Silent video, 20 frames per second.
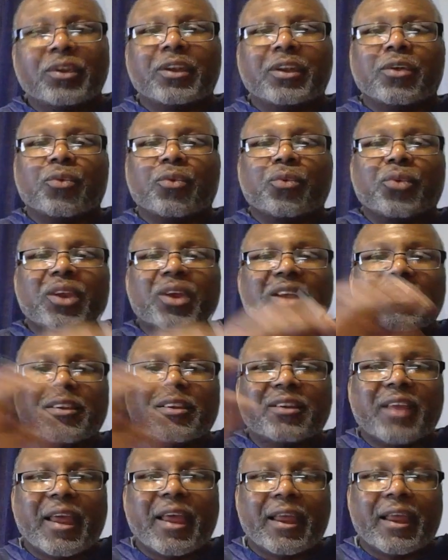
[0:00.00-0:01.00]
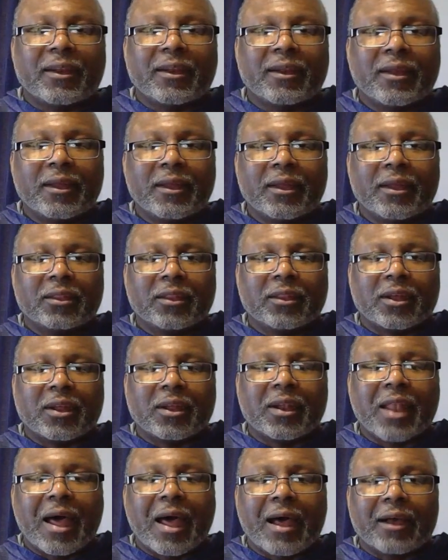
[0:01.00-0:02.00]
is it'll reset the
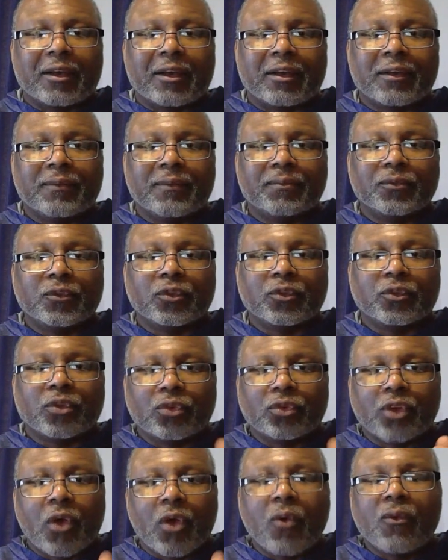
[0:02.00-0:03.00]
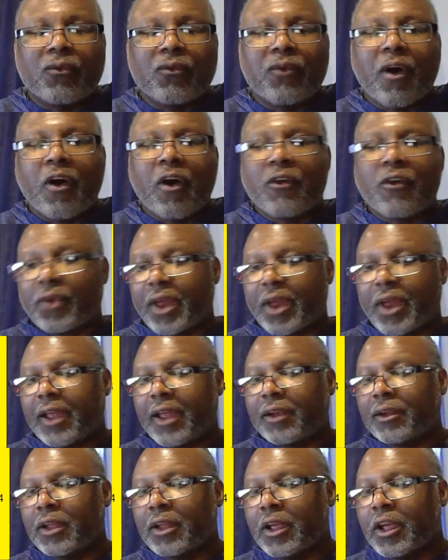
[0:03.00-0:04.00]
clock. So don't fall for
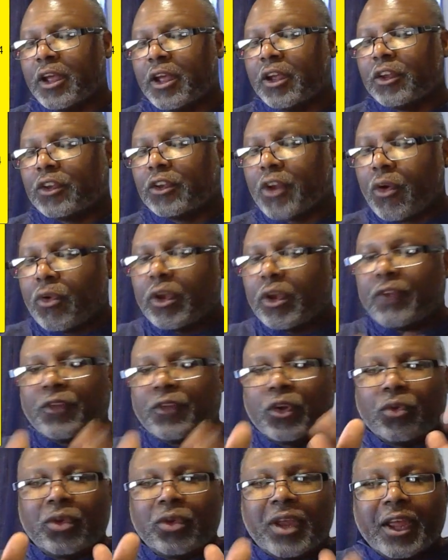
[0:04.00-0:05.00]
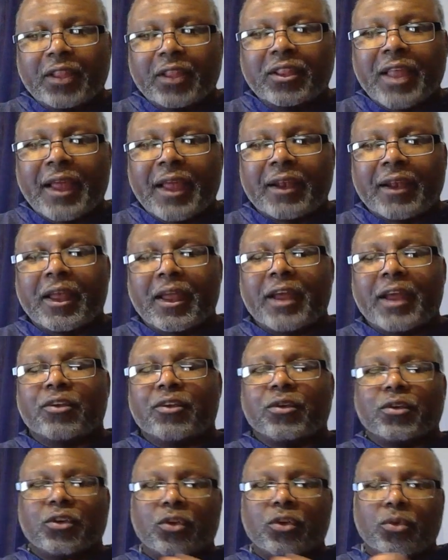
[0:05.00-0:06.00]
that. So if you get that
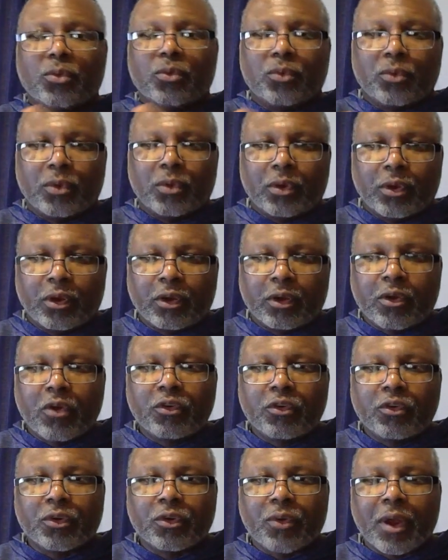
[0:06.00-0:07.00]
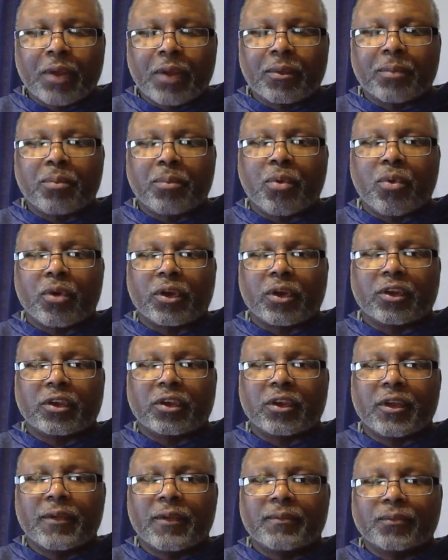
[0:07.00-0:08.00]
letter, you look on your credit
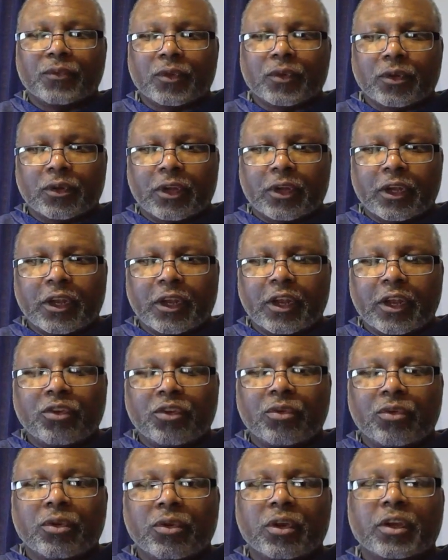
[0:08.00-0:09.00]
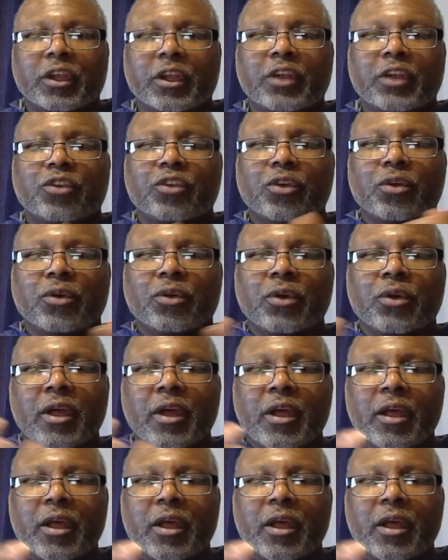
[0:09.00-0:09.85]
reports, and then you look at your